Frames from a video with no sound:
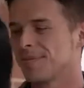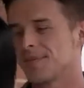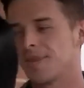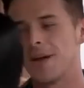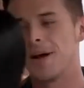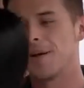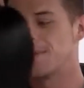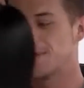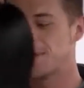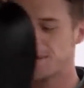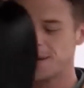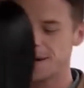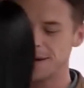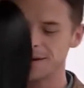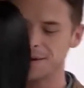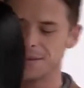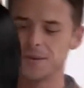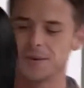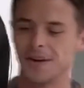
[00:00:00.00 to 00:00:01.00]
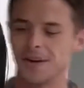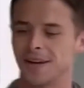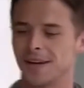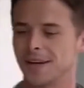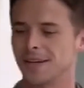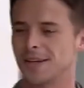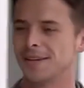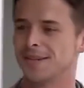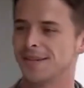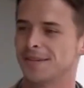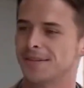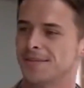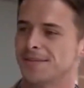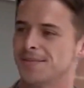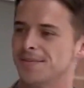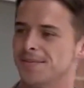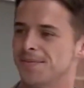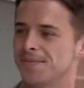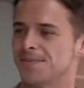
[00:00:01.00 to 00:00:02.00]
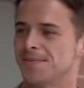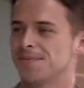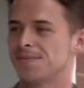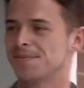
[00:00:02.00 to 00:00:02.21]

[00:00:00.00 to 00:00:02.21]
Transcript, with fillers: I'll be okay, don't worry. Come on,